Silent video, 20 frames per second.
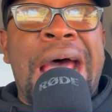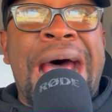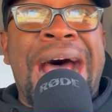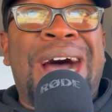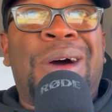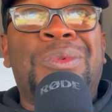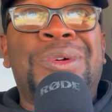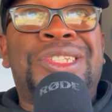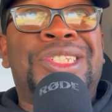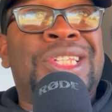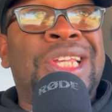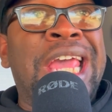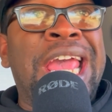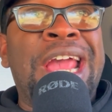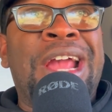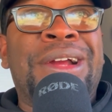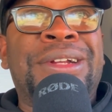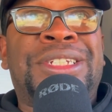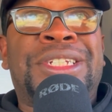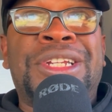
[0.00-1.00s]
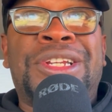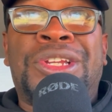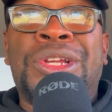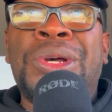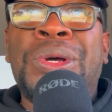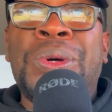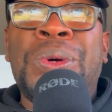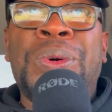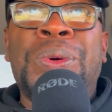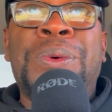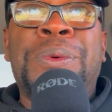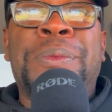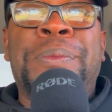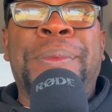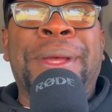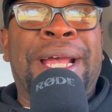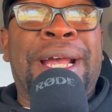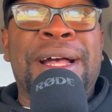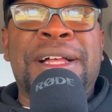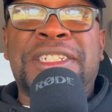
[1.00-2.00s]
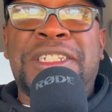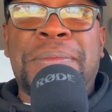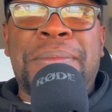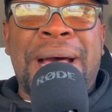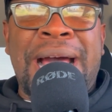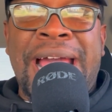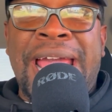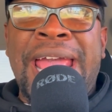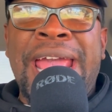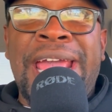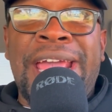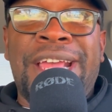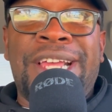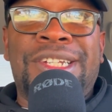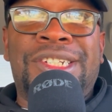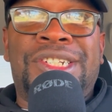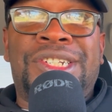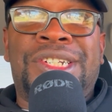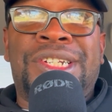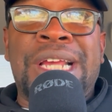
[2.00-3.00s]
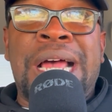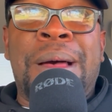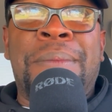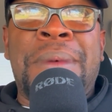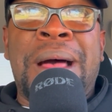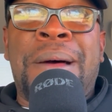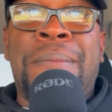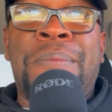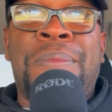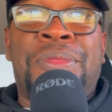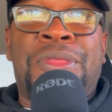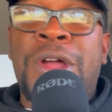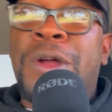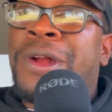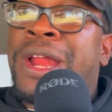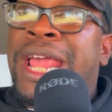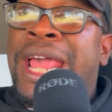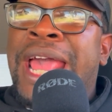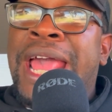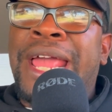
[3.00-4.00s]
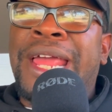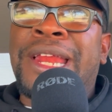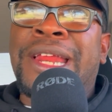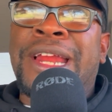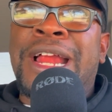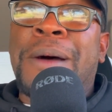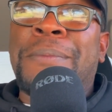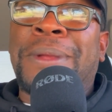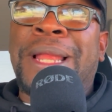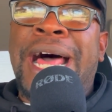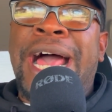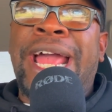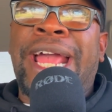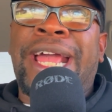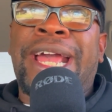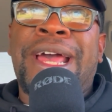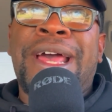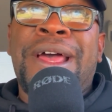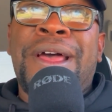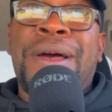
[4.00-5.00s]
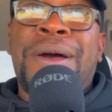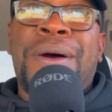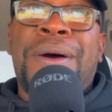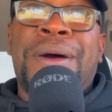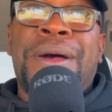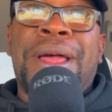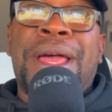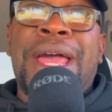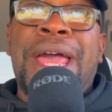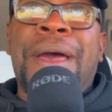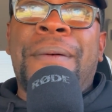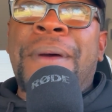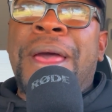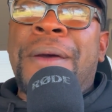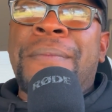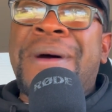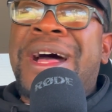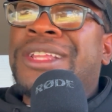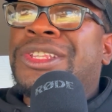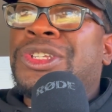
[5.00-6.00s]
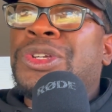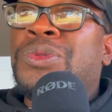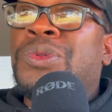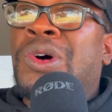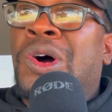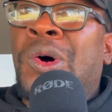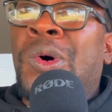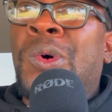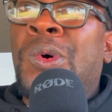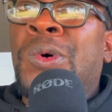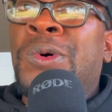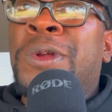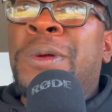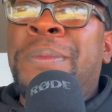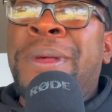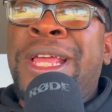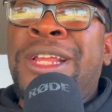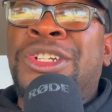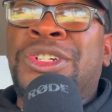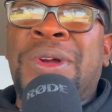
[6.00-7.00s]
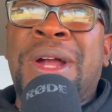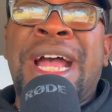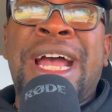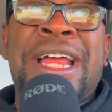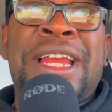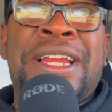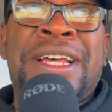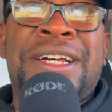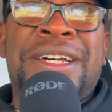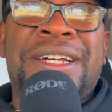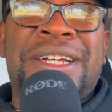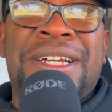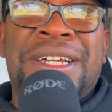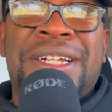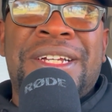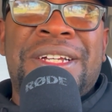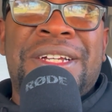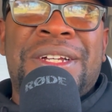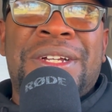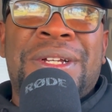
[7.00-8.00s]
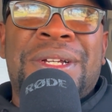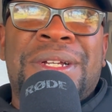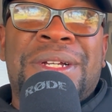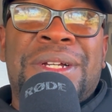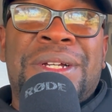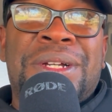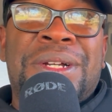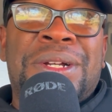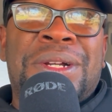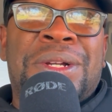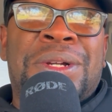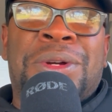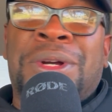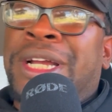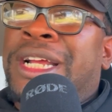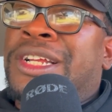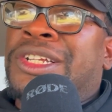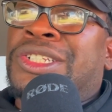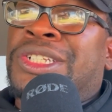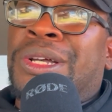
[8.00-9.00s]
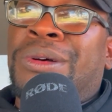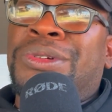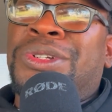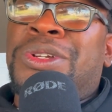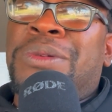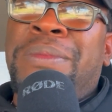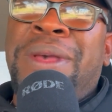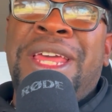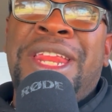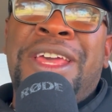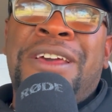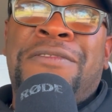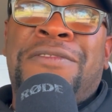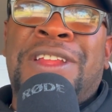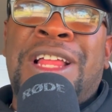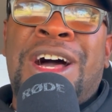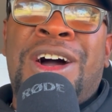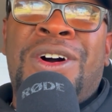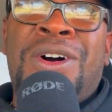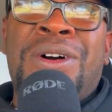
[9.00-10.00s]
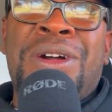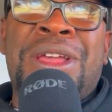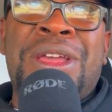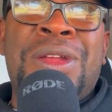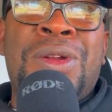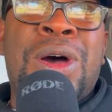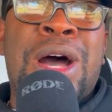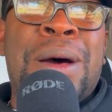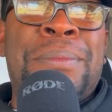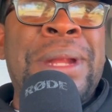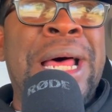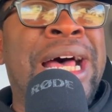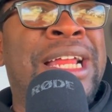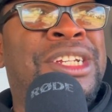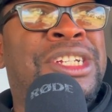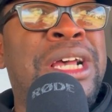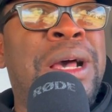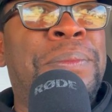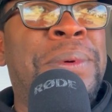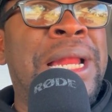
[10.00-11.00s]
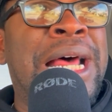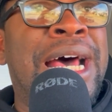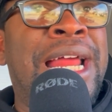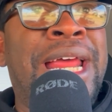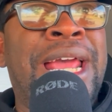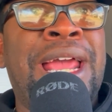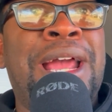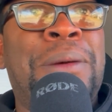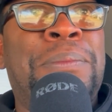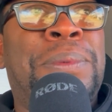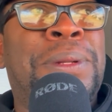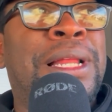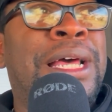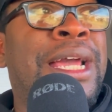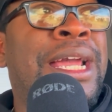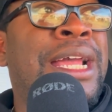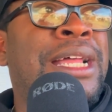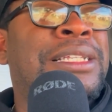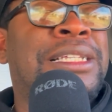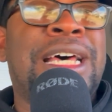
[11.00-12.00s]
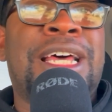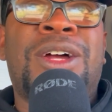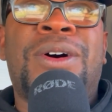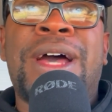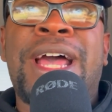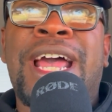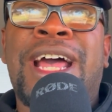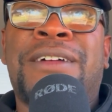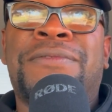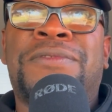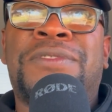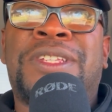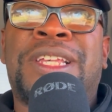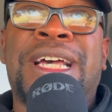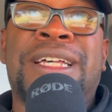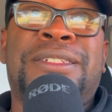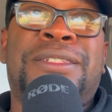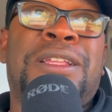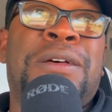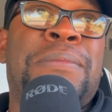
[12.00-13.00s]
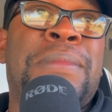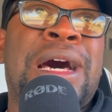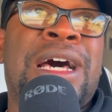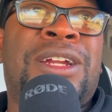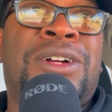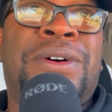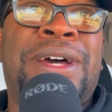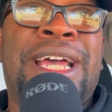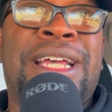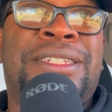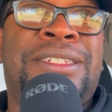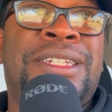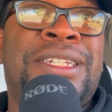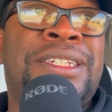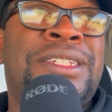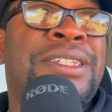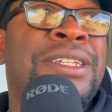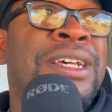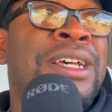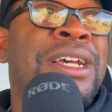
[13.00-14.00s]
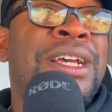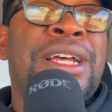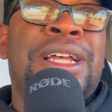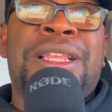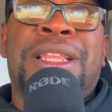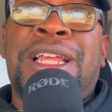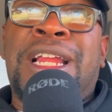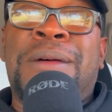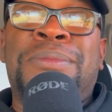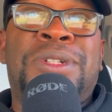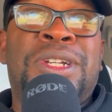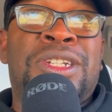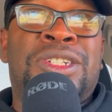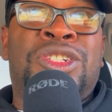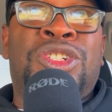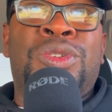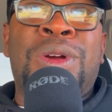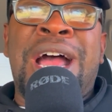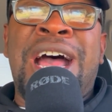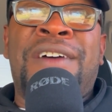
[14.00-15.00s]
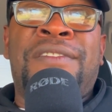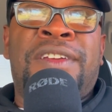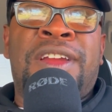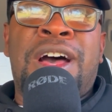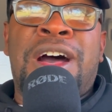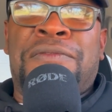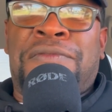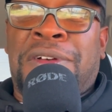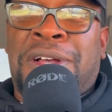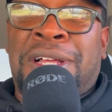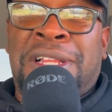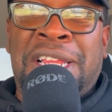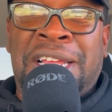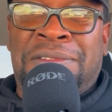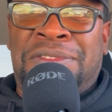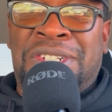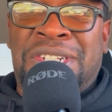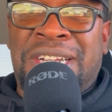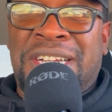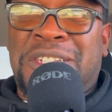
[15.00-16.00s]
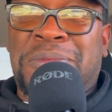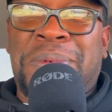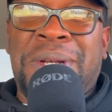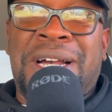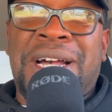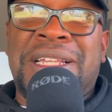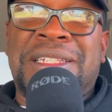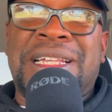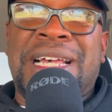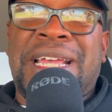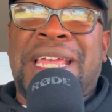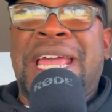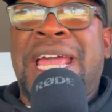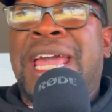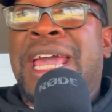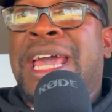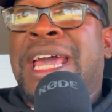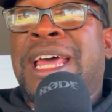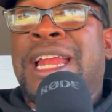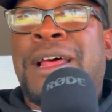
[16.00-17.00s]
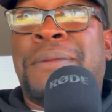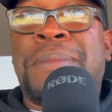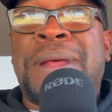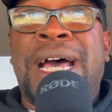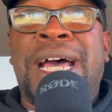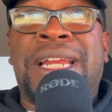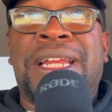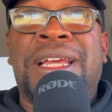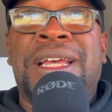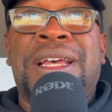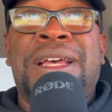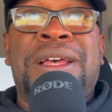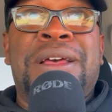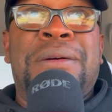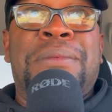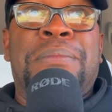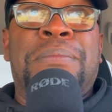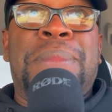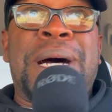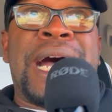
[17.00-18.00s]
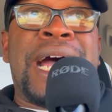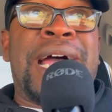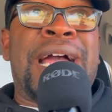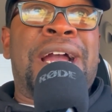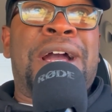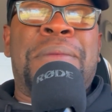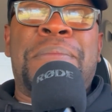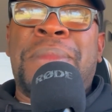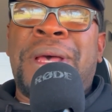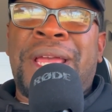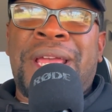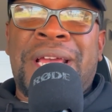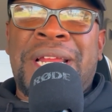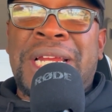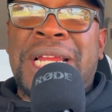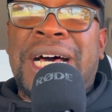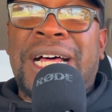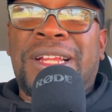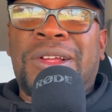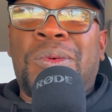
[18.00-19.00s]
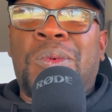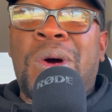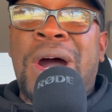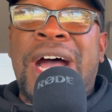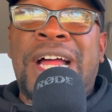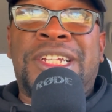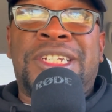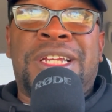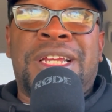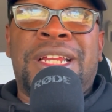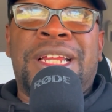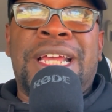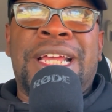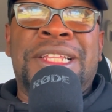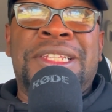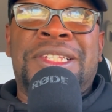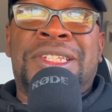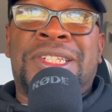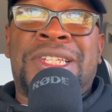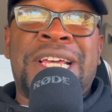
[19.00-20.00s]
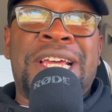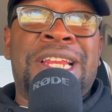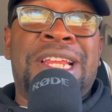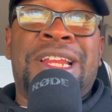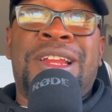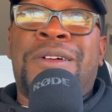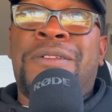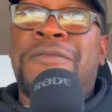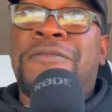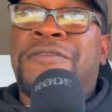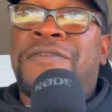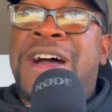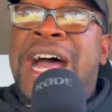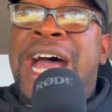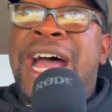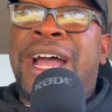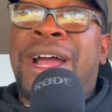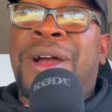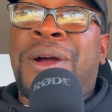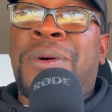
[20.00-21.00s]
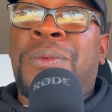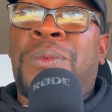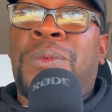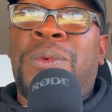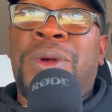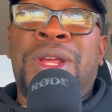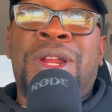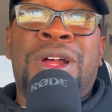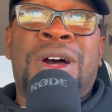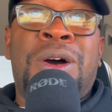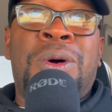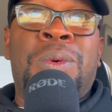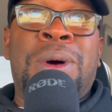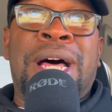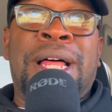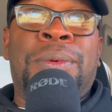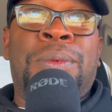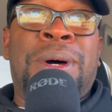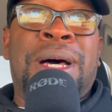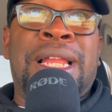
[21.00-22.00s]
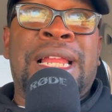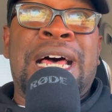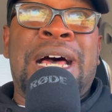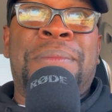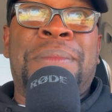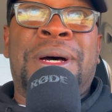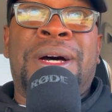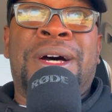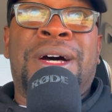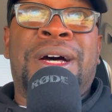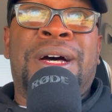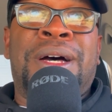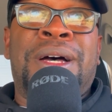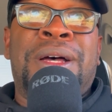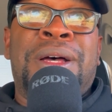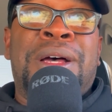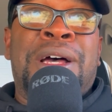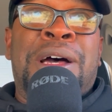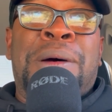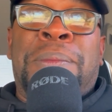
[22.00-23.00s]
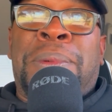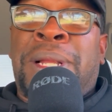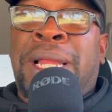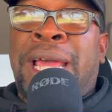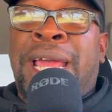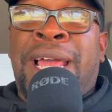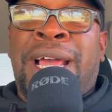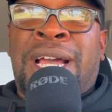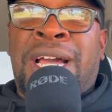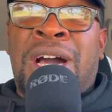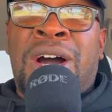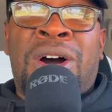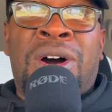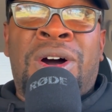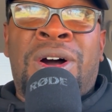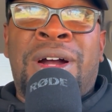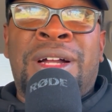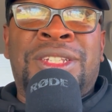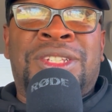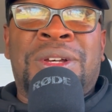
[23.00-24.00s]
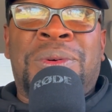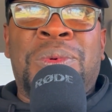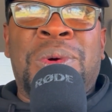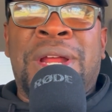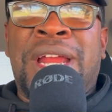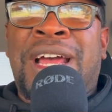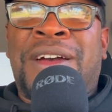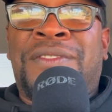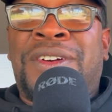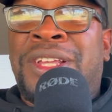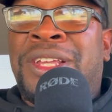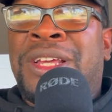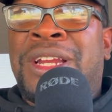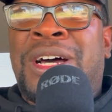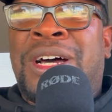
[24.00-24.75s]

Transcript: I was scared to do because of my age. I'm 38 and I'm like, am I too old to be trying to create a social media vlog? I'm not jumping out of airplanes. I don't have Tesla Model X's that I'm just driving off of cliffs just because I can. I'm not buying $1 million watch and setting it on fire, while I'm playing cards or whatever.